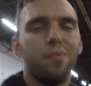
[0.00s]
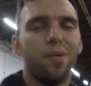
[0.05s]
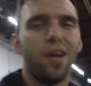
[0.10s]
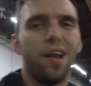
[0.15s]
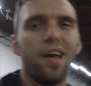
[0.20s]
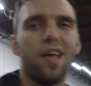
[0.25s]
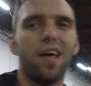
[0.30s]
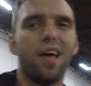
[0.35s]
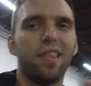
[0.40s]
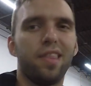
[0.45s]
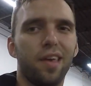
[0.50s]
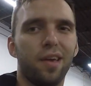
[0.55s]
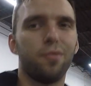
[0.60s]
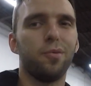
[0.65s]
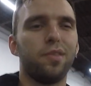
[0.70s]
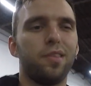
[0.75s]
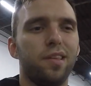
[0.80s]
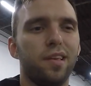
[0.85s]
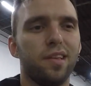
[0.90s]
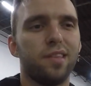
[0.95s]
but I, I, think
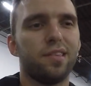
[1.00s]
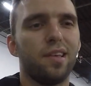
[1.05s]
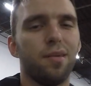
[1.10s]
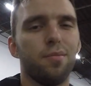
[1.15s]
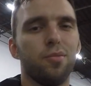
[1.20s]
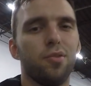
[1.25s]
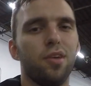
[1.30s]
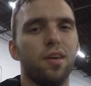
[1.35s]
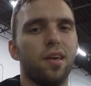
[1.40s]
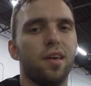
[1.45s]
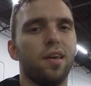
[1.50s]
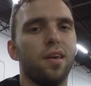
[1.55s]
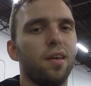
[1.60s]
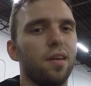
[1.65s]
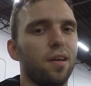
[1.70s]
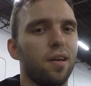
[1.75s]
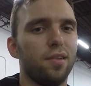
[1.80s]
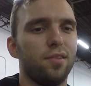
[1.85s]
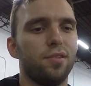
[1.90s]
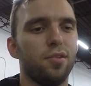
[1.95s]
with the
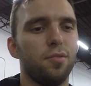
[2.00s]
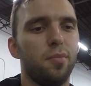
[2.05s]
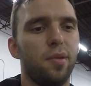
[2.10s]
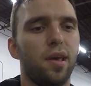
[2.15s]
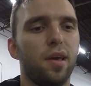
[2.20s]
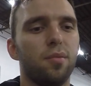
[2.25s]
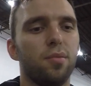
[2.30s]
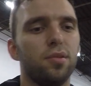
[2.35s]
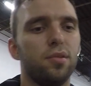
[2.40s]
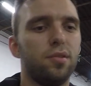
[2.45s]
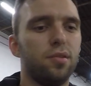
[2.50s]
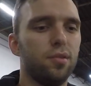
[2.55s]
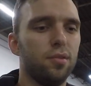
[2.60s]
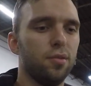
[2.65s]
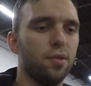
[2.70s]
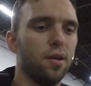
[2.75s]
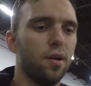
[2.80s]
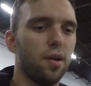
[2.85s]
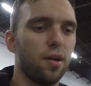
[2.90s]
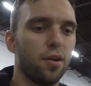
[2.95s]
ECMLink, I should be able
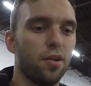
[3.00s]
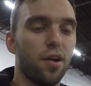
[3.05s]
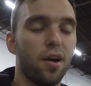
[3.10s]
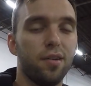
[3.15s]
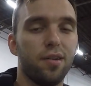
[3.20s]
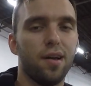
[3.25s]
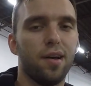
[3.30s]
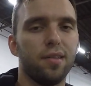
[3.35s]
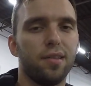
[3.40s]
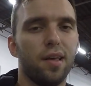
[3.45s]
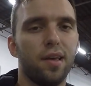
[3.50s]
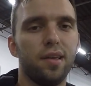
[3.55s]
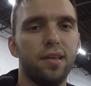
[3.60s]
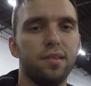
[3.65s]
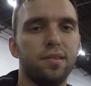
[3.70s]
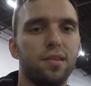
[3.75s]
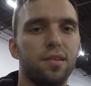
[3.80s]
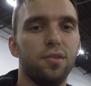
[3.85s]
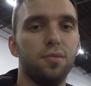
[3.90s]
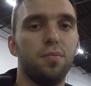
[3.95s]
to uh, ground out the
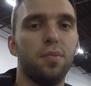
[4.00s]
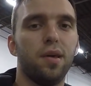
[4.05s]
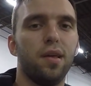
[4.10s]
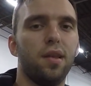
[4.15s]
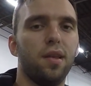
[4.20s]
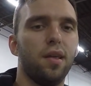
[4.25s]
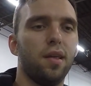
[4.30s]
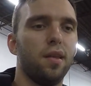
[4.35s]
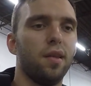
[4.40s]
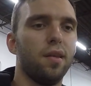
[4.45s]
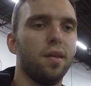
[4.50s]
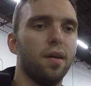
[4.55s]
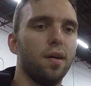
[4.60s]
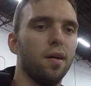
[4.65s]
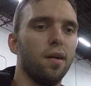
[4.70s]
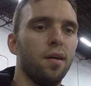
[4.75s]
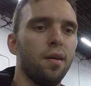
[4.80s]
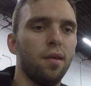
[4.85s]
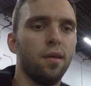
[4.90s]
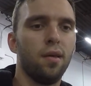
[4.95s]
ECU pin and uh,
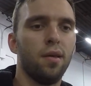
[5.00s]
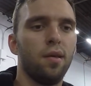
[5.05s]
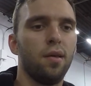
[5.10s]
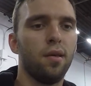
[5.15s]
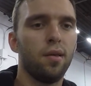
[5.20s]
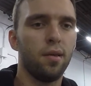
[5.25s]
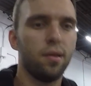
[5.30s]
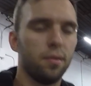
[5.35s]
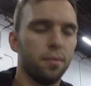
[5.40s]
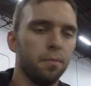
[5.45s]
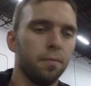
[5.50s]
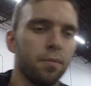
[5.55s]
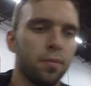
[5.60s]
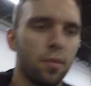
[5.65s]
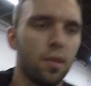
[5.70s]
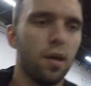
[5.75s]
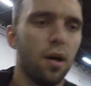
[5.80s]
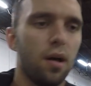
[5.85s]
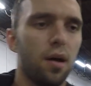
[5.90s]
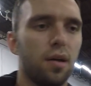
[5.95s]

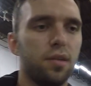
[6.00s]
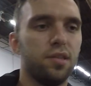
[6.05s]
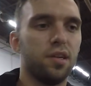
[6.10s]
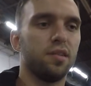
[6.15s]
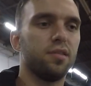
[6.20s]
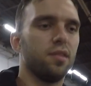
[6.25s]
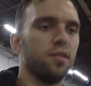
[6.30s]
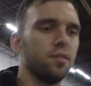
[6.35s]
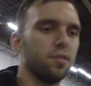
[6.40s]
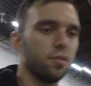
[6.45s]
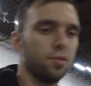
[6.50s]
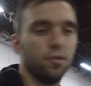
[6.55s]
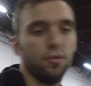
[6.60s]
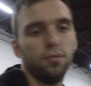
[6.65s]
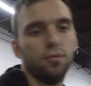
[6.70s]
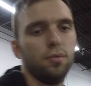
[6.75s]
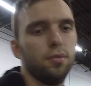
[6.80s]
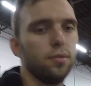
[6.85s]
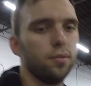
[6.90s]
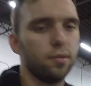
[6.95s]
uh, adjust the screw.
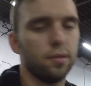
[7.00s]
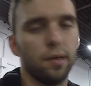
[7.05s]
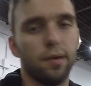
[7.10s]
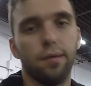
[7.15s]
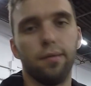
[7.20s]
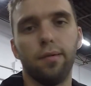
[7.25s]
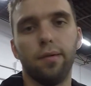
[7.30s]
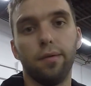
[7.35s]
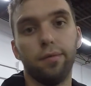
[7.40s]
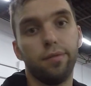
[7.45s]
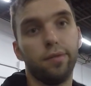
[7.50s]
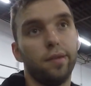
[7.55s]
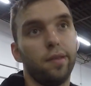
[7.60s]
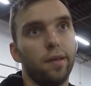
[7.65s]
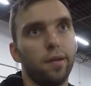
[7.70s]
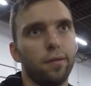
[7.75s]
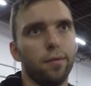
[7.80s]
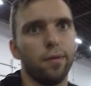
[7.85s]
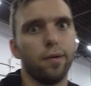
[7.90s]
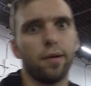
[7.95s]
So hopefully
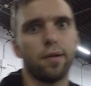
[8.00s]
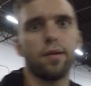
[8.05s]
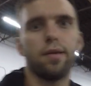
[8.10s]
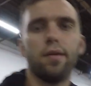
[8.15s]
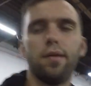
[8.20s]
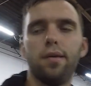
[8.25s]
that'll work.